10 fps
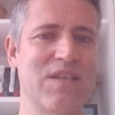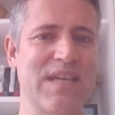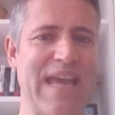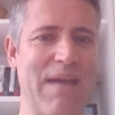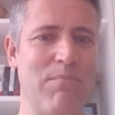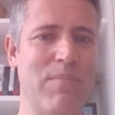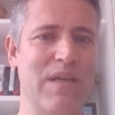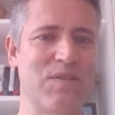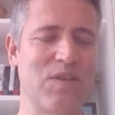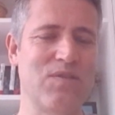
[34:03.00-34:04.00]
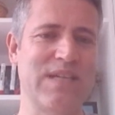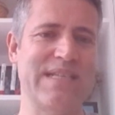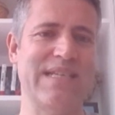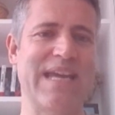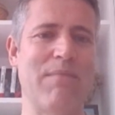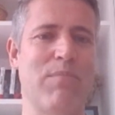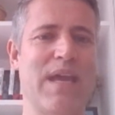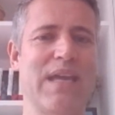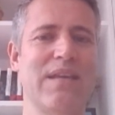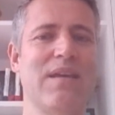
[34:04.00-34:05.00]
to the associated
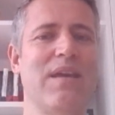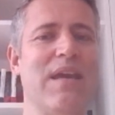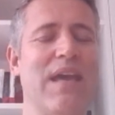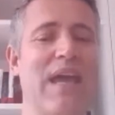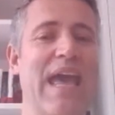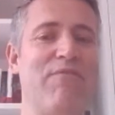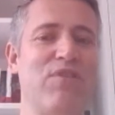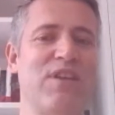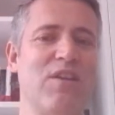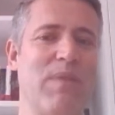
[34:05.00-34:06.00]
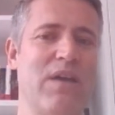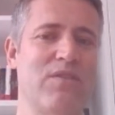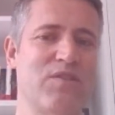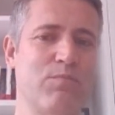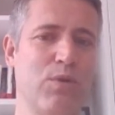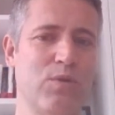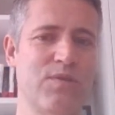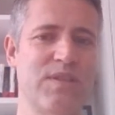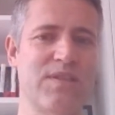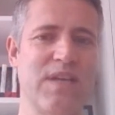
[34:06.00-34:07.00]
campaign, everything about the
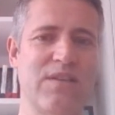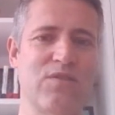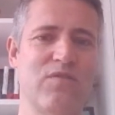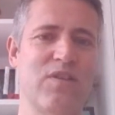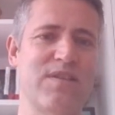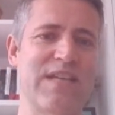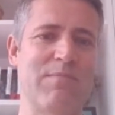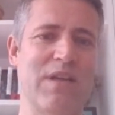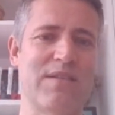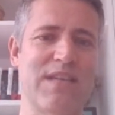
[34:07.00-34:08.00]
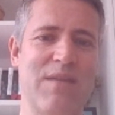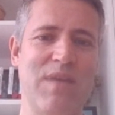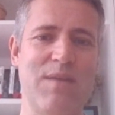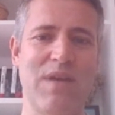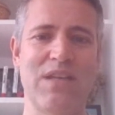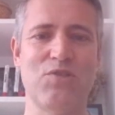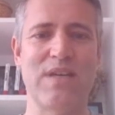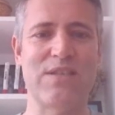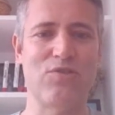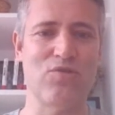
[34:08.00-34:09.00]
supporter, title, first name, last name, email
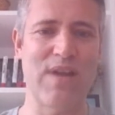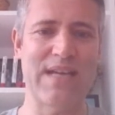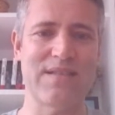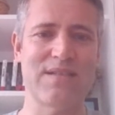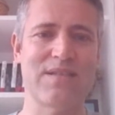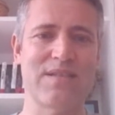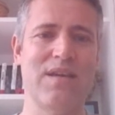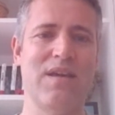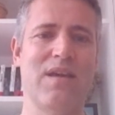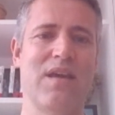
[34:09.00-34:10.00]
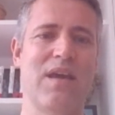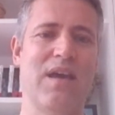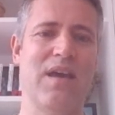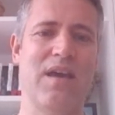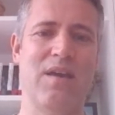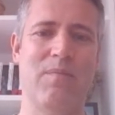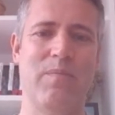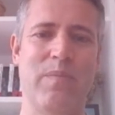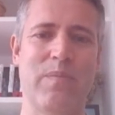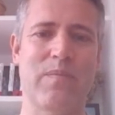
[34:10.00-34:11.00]
address,
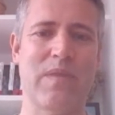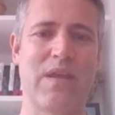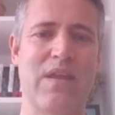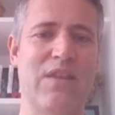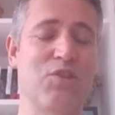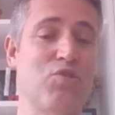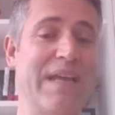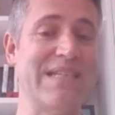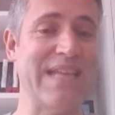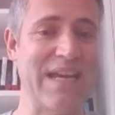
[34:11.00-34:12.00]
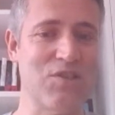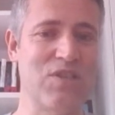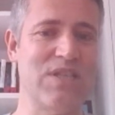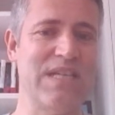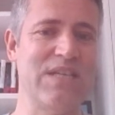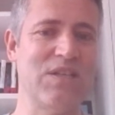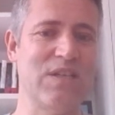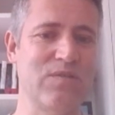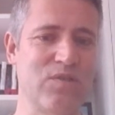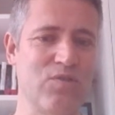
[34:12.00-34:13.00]
the transaction
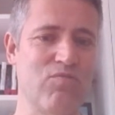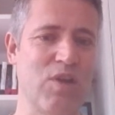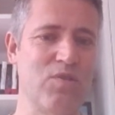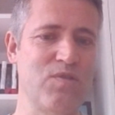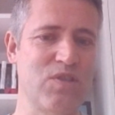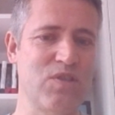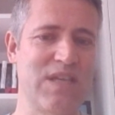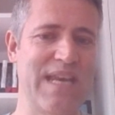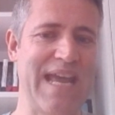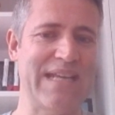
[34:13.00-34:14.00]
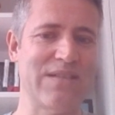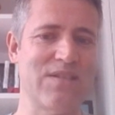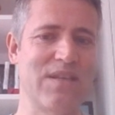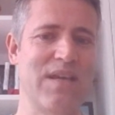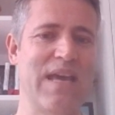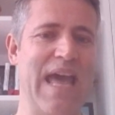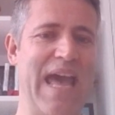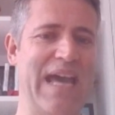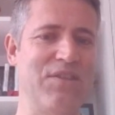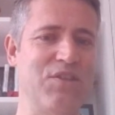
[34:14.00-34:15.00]
details, the gross to the net,
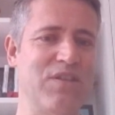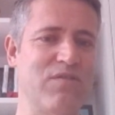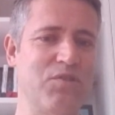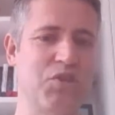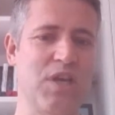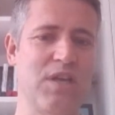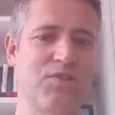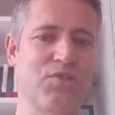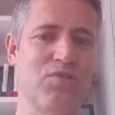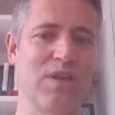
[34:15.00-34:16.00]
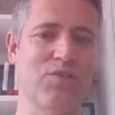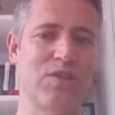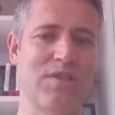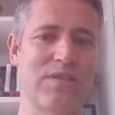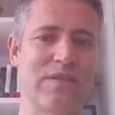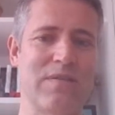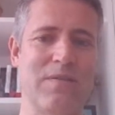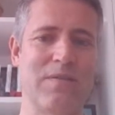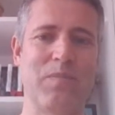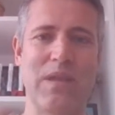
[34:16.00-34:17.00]
and the different charge structures.
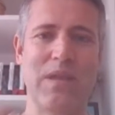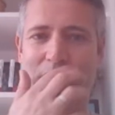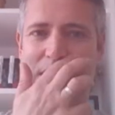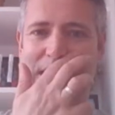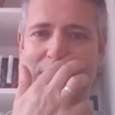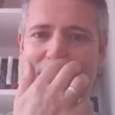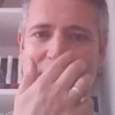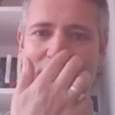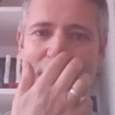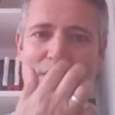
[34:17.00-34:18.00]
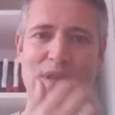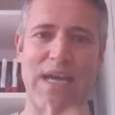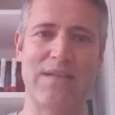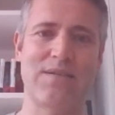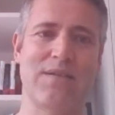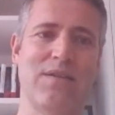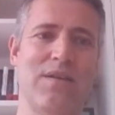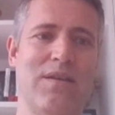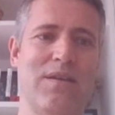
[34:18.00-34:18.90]
I can now download that,